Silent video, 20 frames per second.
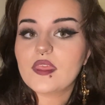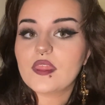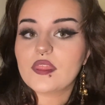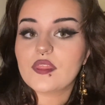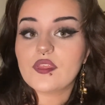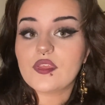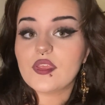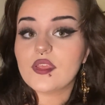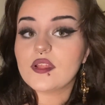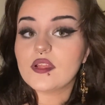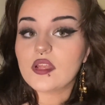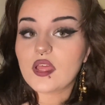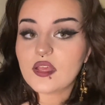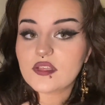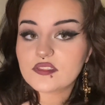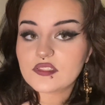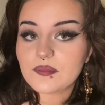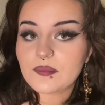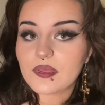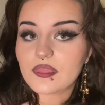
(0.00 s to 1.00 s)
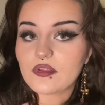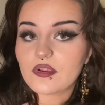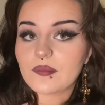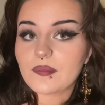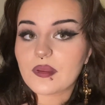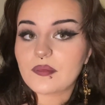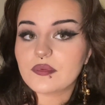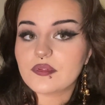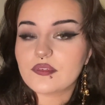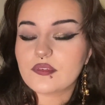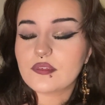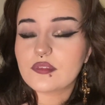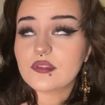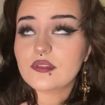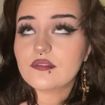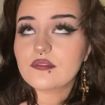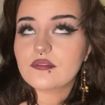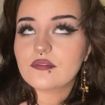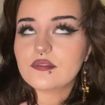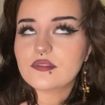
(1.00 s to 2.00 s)
The last time I threw up I was
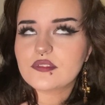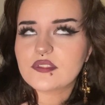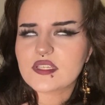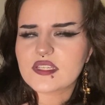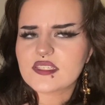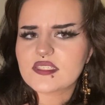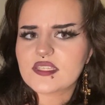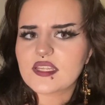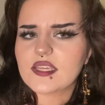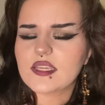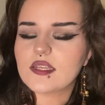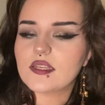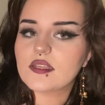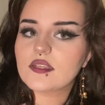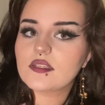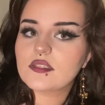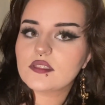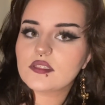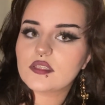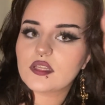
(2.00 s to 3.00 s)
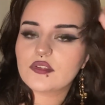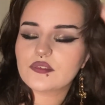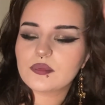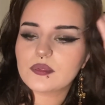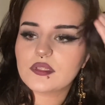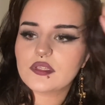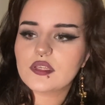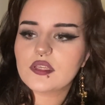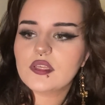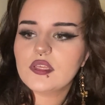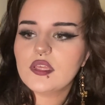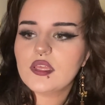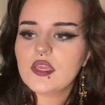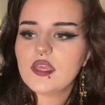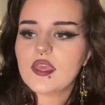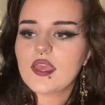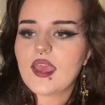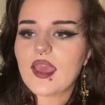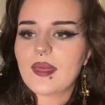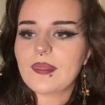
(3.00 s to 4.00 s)
16, touch wood,
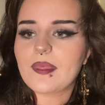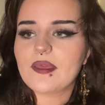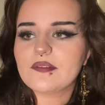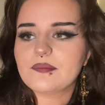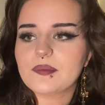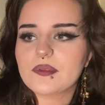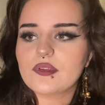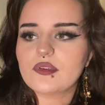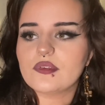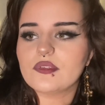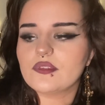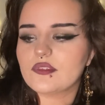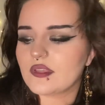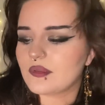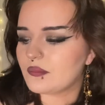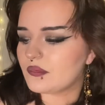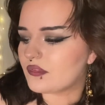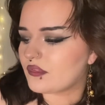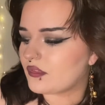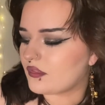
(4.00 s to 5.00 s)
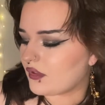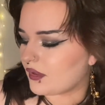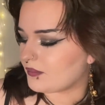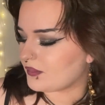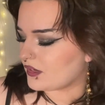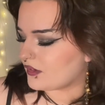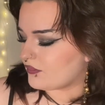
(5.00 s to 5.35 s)
and that's because it was, and